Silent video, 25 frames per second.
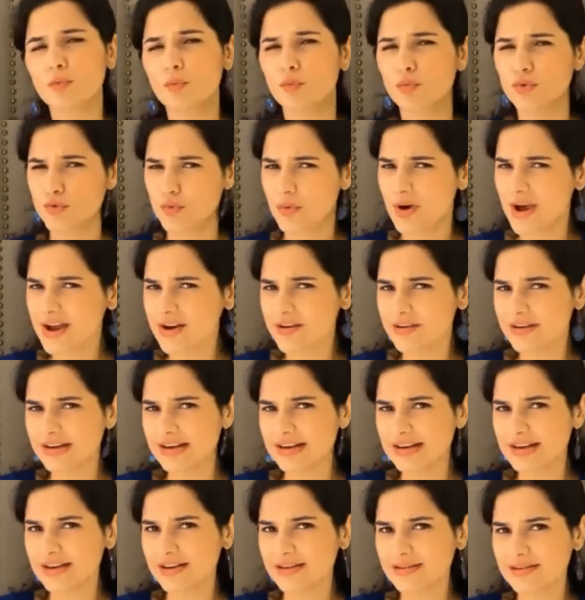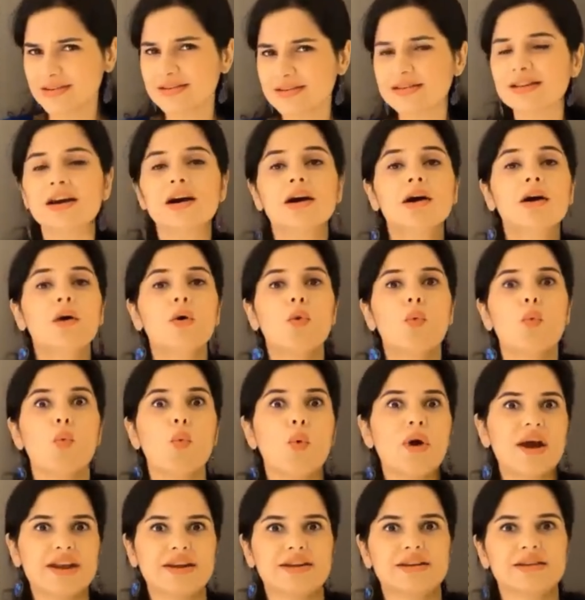Do I really need it?
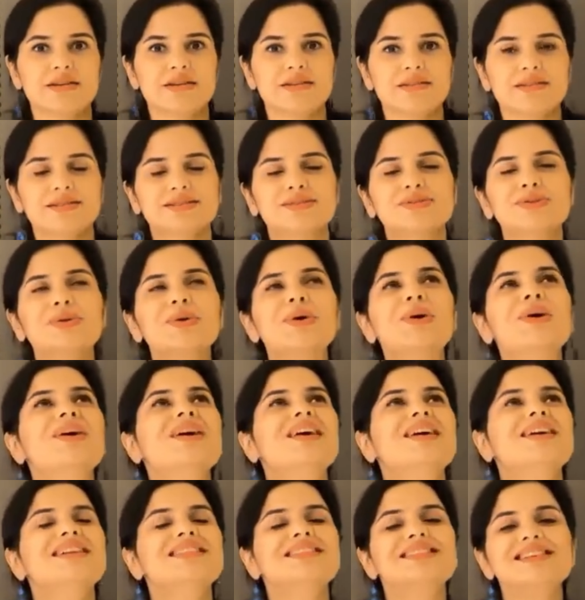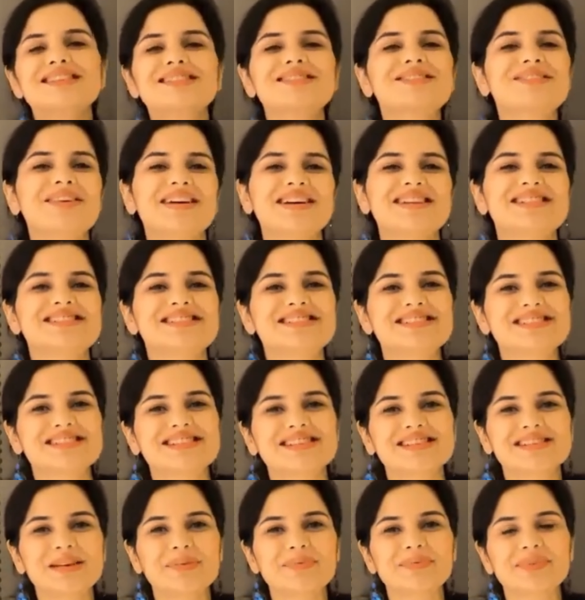When? So these questions are
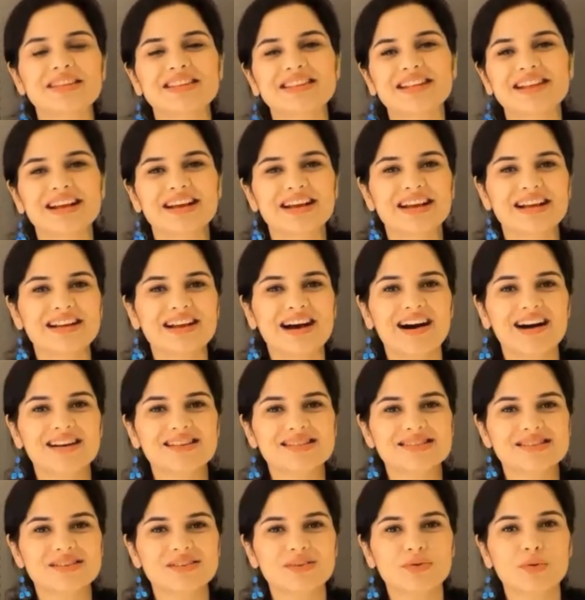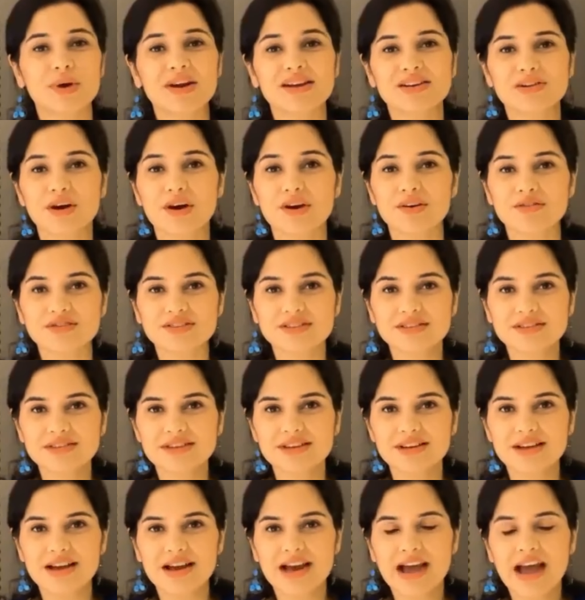something that I get asked quite often,
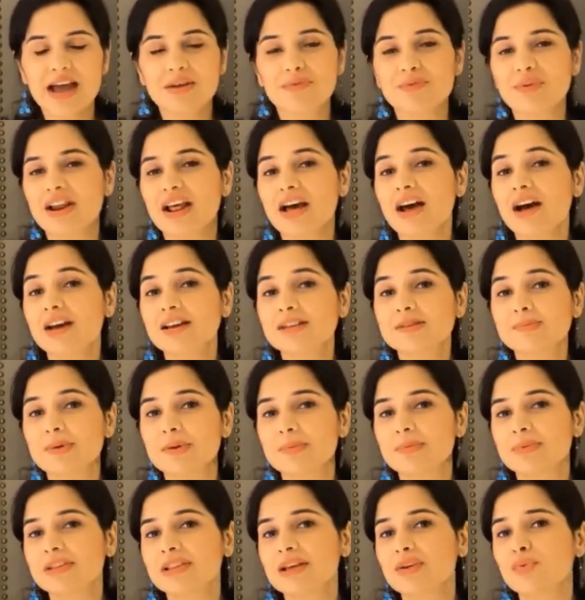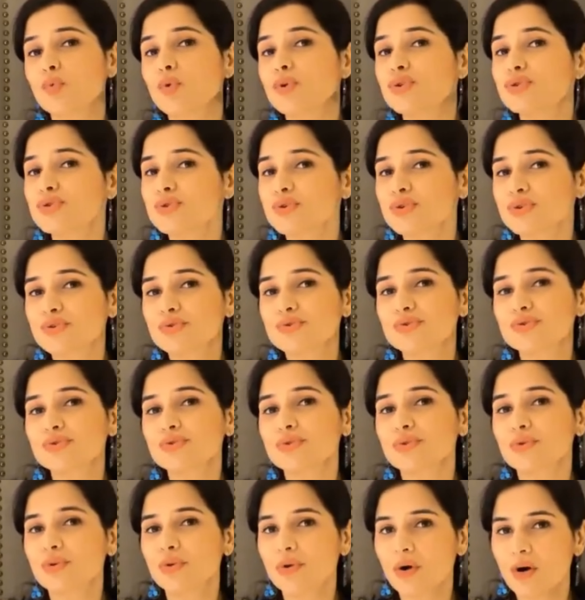and when I ask people that what took you so
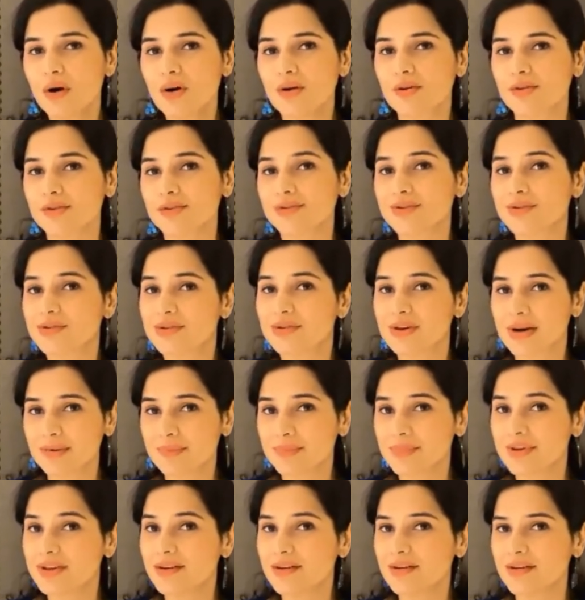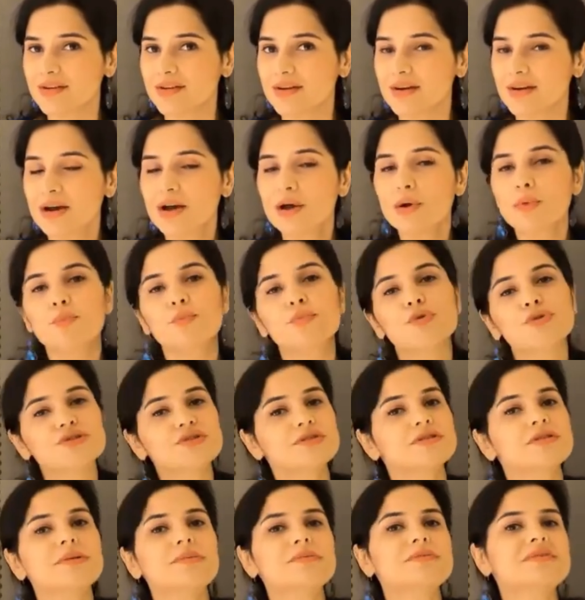long to come here, most of
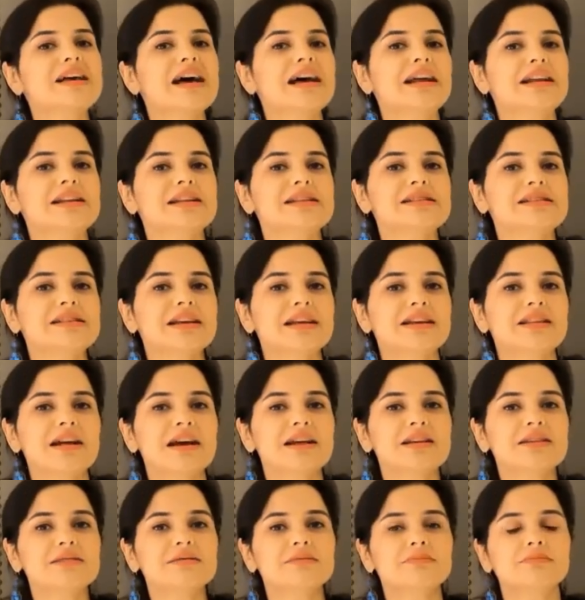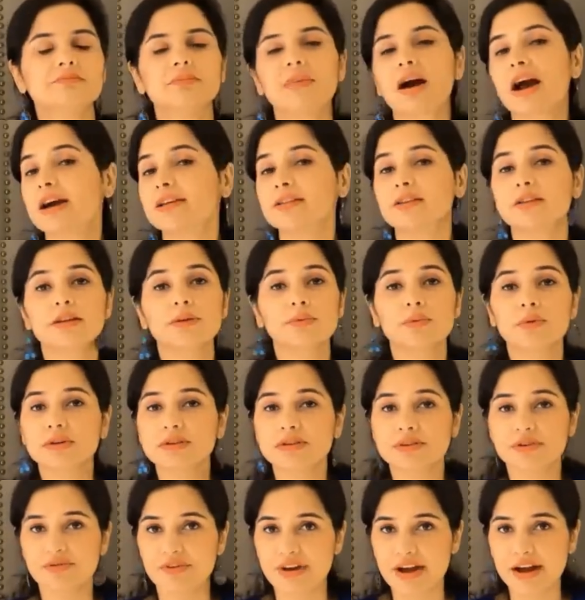them sadly say that either they weren't
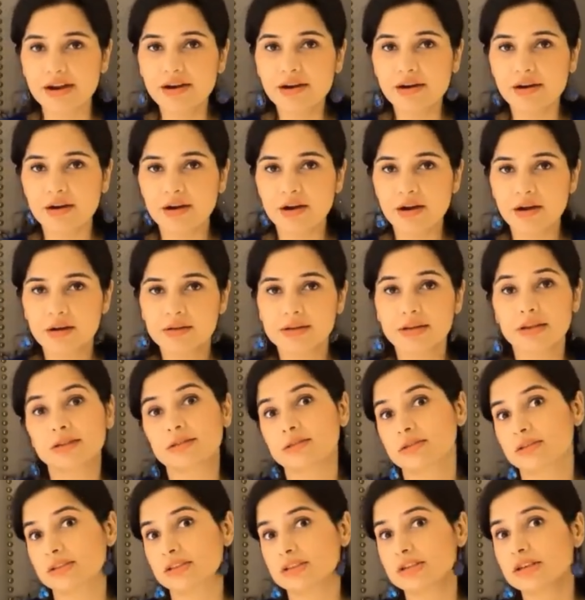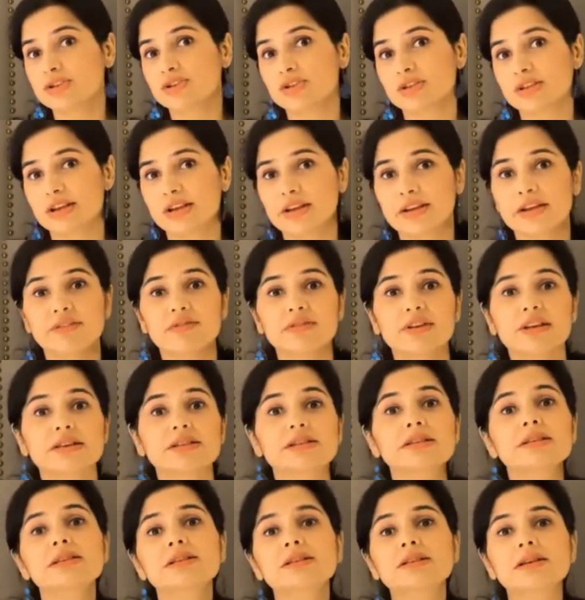aware that such a thing even
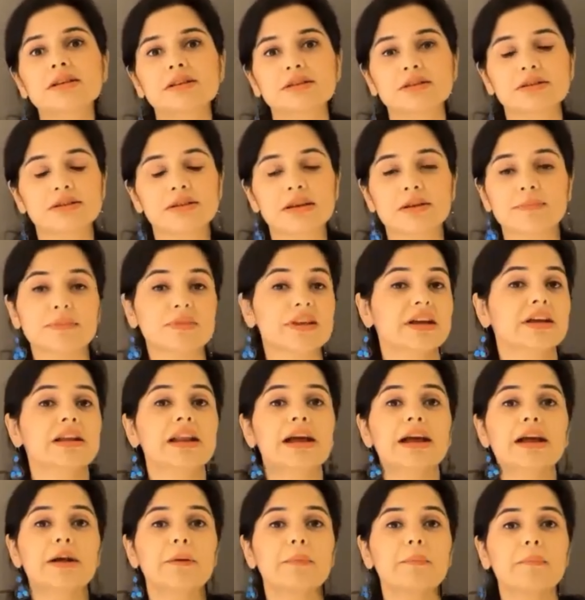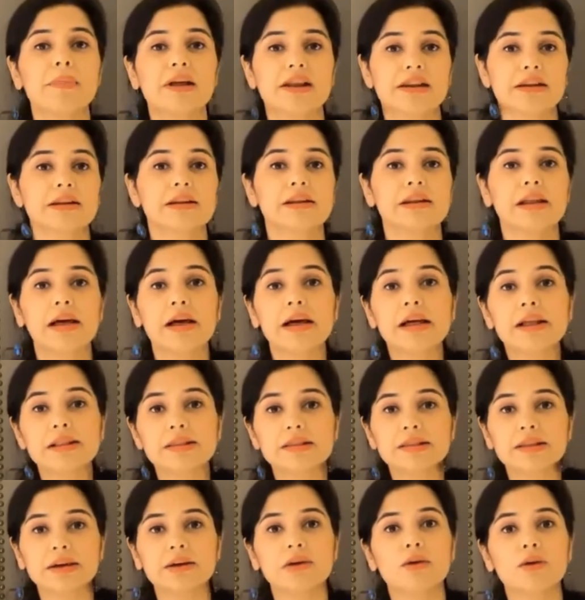existed, something like mental
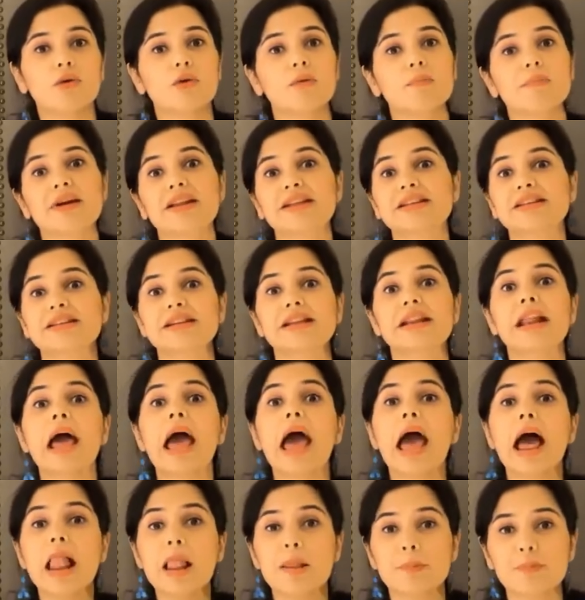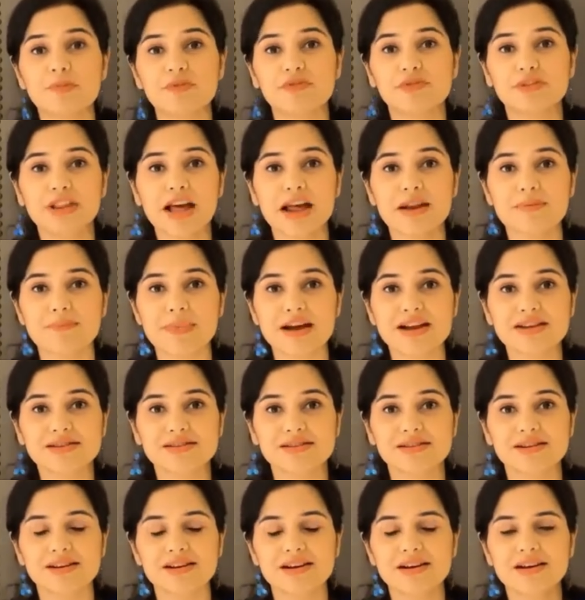health or mental health for that
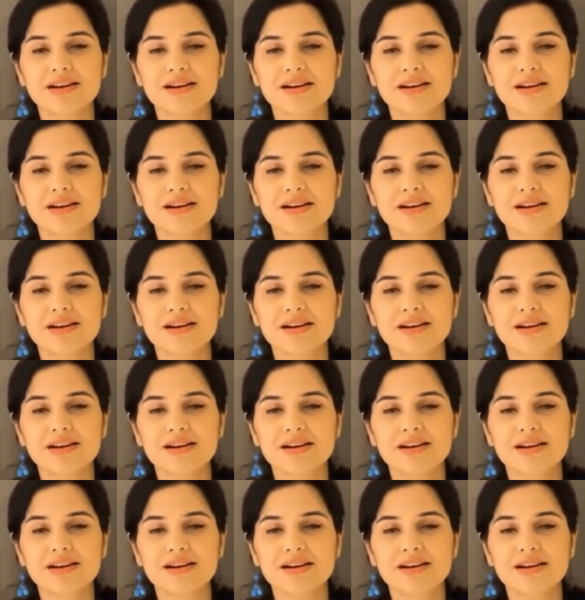matter.